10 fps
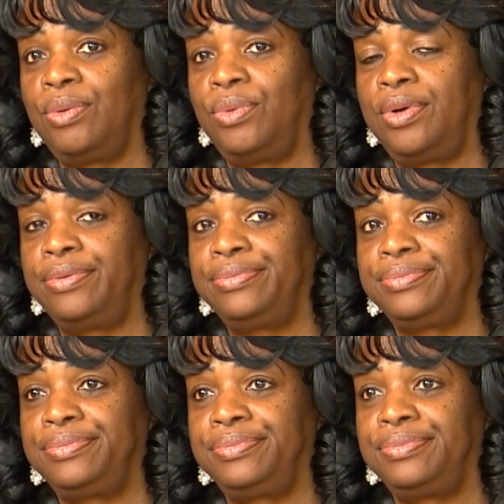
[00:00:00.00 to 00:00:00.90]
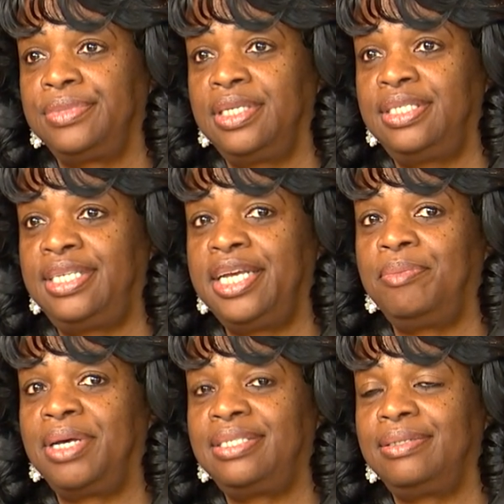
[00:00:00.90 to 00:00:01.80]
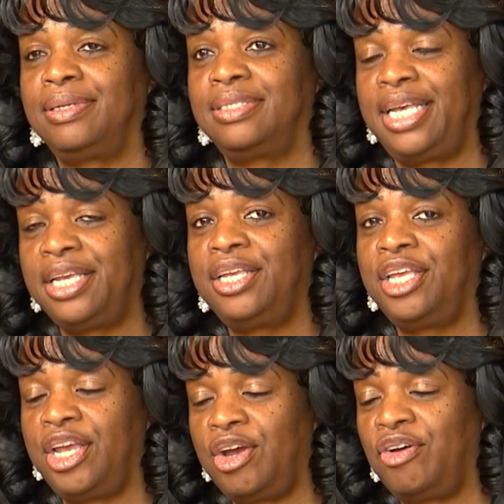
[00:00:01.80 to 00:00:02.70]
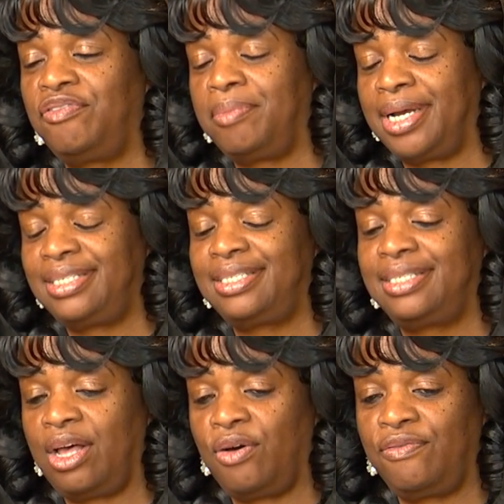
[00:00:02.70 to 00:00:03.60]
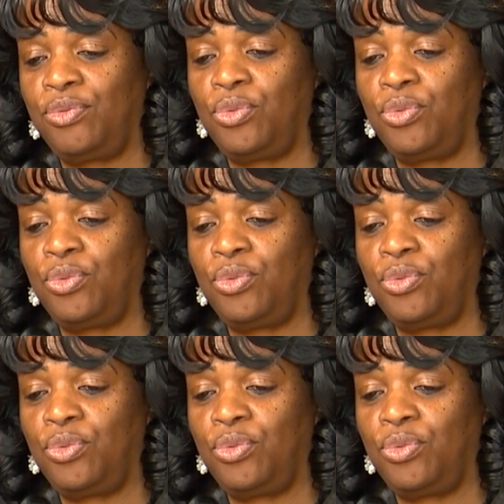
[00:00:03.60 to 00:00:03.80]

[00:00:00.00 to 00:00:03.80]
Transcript: Well, taking care of myself